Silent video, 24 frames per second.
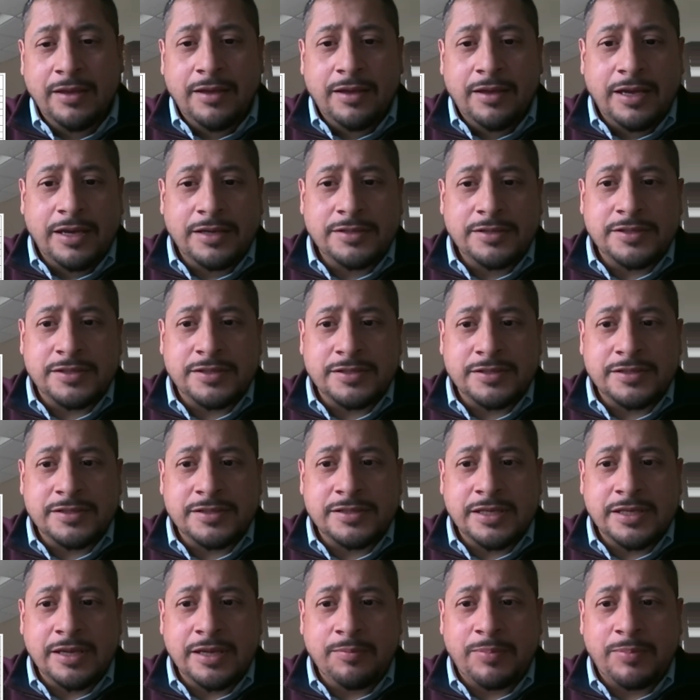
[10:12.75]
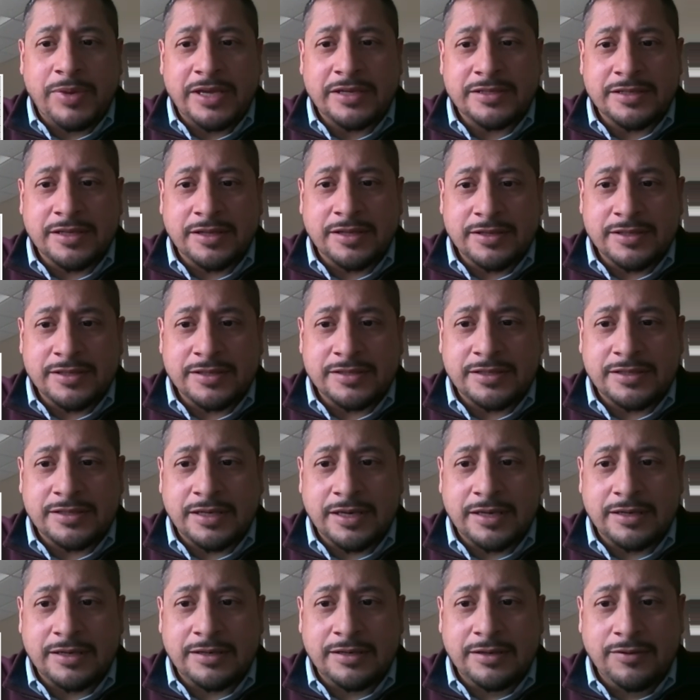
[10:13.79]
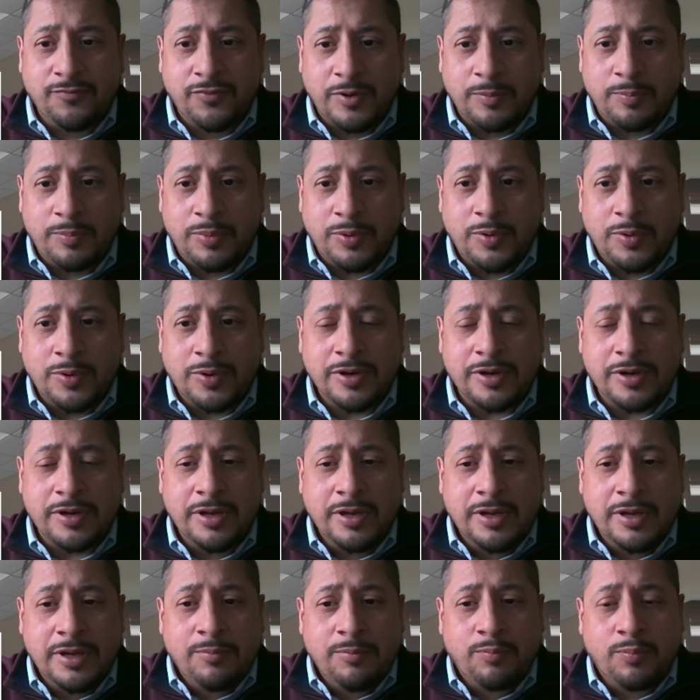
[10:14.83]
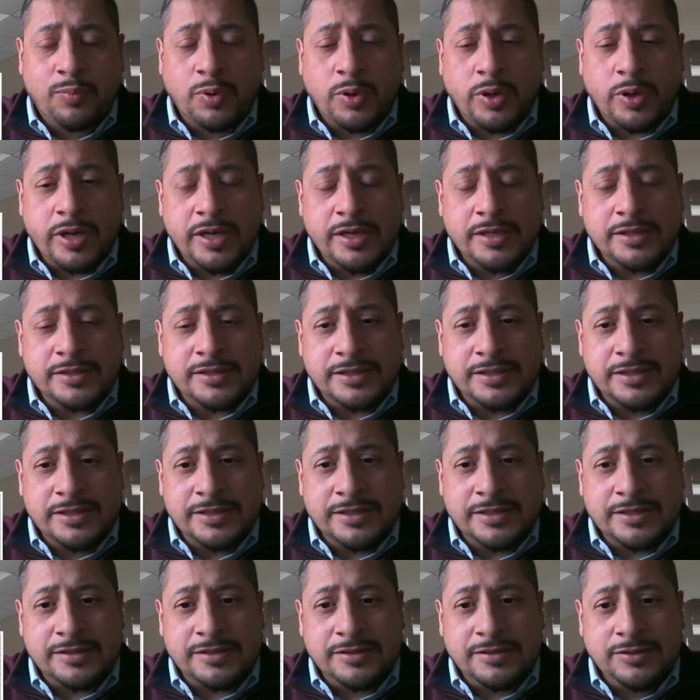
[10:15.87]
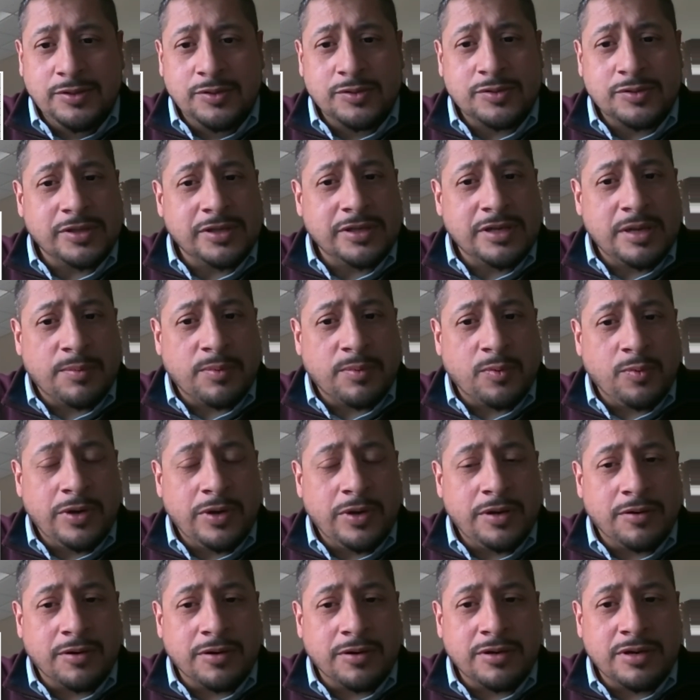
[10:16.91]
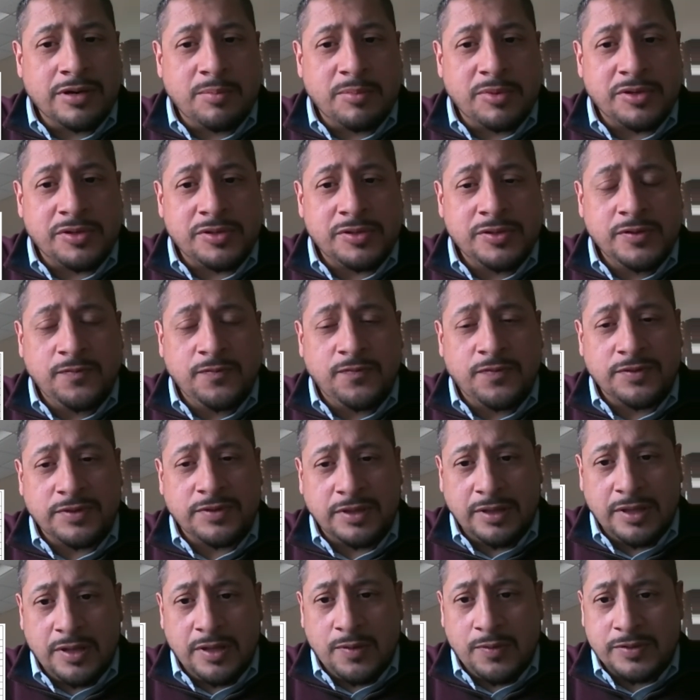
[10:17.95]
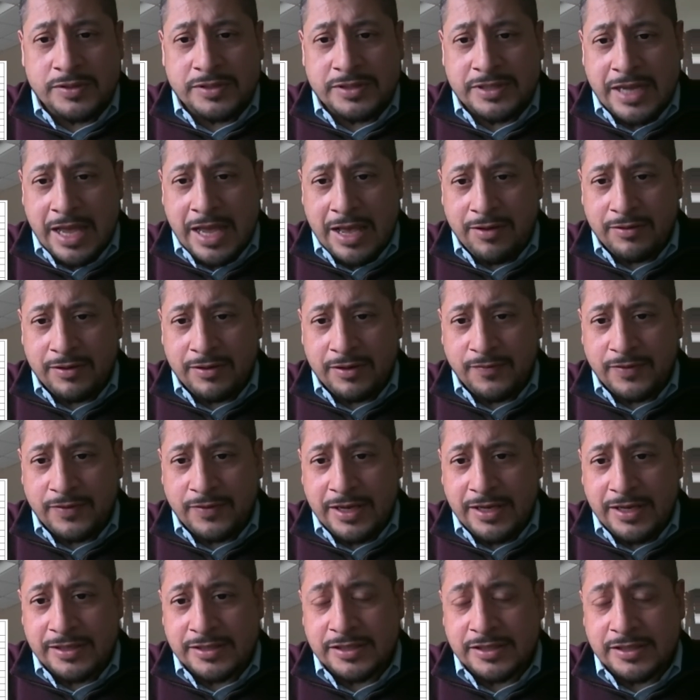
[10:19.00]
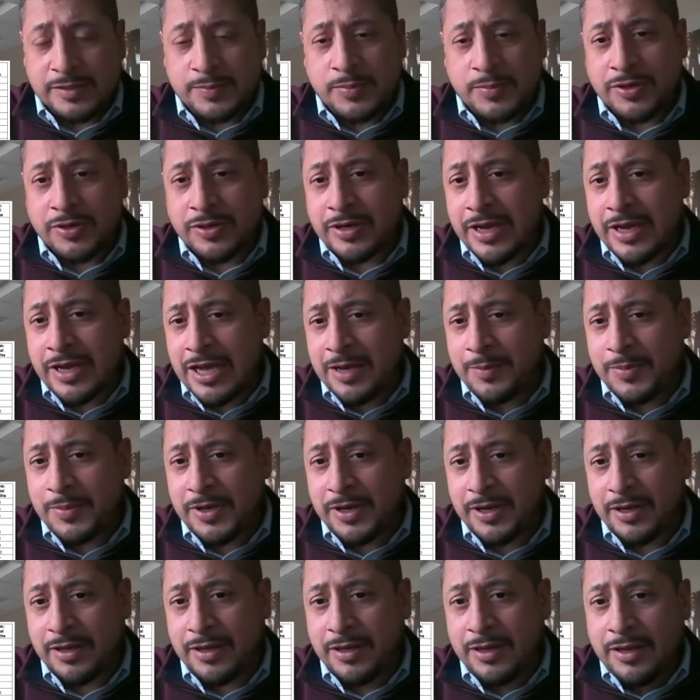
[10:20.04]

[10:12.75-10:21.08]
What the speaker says: As you can see, based on this report, Brookings is usually number one or number two for the lowest count of cases per capita.